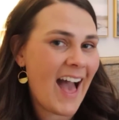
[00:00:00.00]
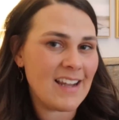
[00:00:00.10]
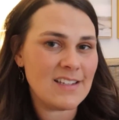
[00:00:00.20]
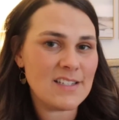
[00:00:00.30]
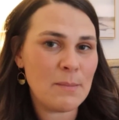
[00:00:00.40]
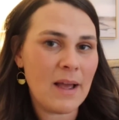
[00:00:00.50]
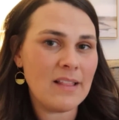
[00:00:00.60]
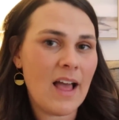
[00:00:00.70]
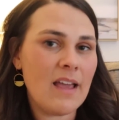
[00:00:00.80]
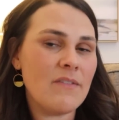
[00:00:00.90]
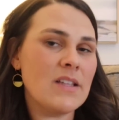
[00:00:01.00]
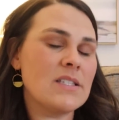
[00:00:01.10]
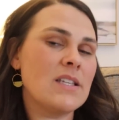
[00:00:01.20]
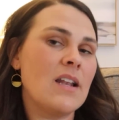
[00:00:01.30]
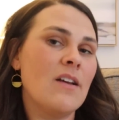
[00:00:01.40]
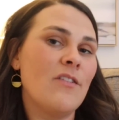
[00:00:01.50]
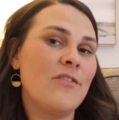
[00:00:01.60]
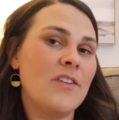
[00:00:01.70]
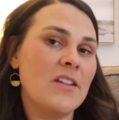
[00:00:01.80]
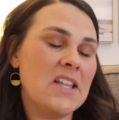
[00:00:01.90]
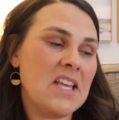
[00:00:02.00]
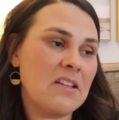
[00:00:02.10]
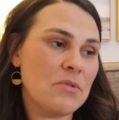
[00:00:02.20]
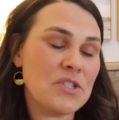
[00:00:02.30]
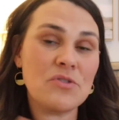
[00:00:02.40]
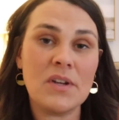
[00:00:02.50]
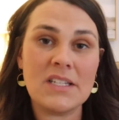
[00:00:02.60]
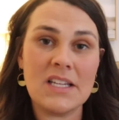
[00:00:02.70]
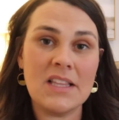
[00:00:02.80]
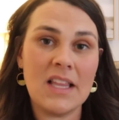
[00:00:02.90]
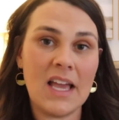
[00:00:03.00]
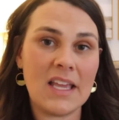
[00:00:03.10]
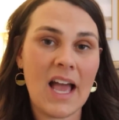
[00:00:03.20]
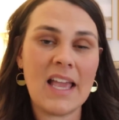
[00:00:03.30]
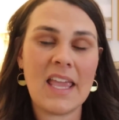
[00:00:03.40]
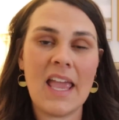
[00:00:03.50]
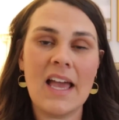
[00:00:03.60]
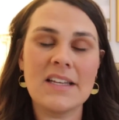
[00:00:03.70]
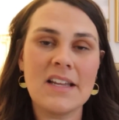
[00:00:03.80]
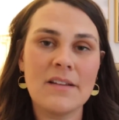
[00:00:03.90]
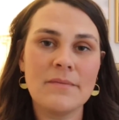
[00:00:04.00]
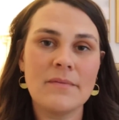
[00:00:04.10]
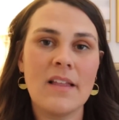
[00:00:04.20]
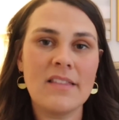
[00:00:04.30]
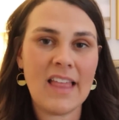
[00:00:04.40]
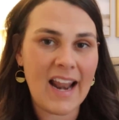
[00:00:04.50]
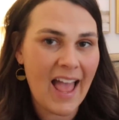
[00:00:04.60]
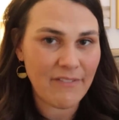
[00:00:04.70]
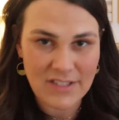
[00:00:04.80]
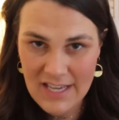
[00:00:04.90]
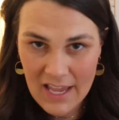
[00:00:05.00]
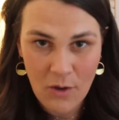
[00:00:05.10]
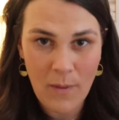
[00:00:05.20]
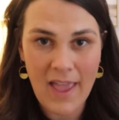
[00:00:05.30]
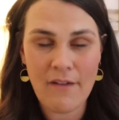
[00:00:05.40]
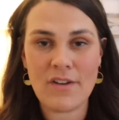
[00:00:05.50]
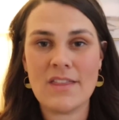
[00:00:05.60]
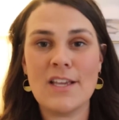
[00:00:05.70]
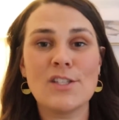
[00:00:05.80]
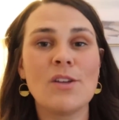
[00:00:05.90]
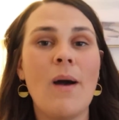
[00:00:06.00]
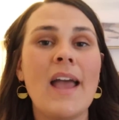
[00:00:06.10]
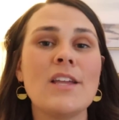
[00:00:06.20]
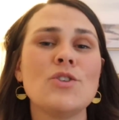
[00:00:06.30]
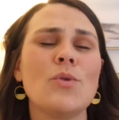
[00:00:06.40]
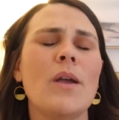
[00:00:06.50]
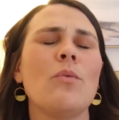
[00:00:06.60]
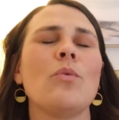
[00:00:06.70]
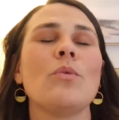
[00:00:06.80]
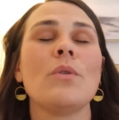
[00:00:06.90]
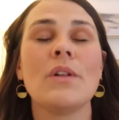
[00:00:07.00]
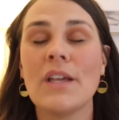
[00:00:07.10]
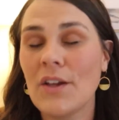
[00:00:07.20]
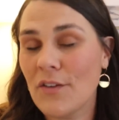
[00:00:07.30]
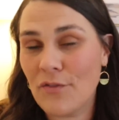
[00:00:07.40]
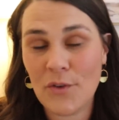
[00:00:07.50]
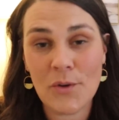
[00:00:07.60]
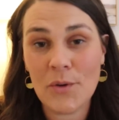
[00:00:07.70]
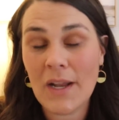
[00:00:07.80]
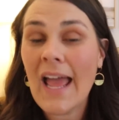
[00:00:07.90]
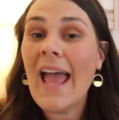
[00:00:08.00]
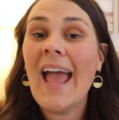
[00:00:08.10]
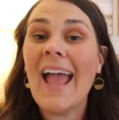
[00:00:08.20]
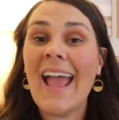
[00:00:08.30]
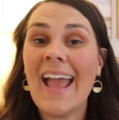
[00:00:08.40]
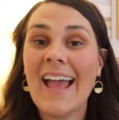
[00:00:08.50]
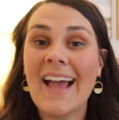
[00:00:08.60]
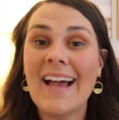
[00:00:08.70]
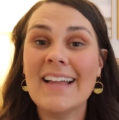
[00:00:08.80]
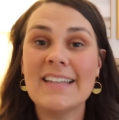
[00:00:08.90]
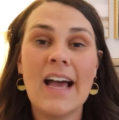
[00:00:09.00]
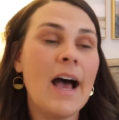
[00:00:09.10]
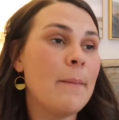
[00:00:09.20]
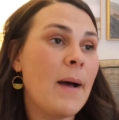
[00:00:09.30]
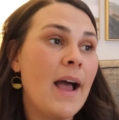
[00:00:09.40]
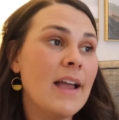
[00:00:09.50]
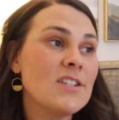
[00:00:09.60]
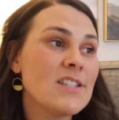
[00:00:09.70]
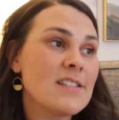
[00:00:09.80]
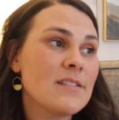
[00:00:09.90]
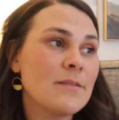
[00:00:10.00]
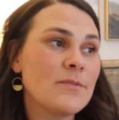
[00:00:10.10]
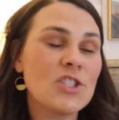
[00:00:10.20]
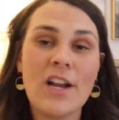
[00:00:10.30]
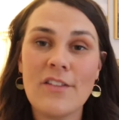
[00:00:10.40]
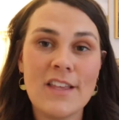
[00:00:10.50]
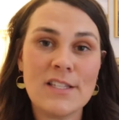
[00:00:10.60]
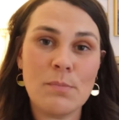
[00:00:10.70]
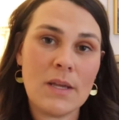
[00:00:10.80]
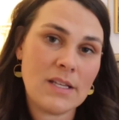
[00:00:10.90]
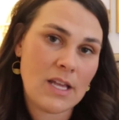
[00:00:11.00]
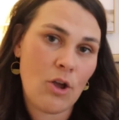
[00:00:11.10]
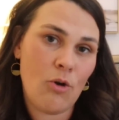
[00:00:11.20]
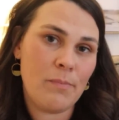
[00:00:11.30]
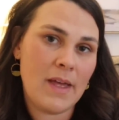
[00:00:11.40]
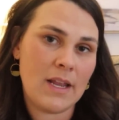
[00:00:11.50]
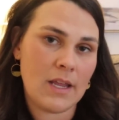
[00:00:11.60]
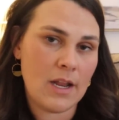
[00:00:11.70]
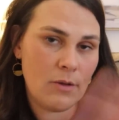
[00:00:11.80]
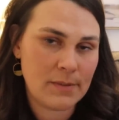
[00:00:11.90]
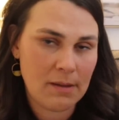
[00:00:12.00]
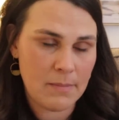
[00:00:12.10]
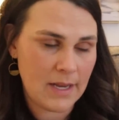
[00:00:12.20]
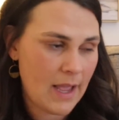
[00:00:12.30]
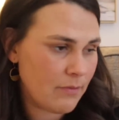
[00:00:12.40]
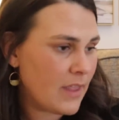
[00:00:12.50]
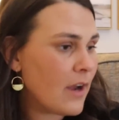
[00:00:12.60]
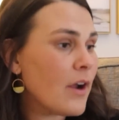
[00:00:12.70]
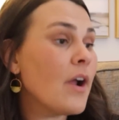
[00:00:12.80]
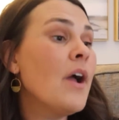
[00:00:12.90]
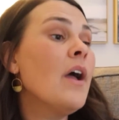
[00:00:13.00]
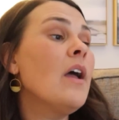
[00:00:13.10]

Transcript: add into my life instead of feeling restricted like I can't, that I have to take away everything. So I enjoy really good food, and um, I just share this because I hope that it can help somebody out there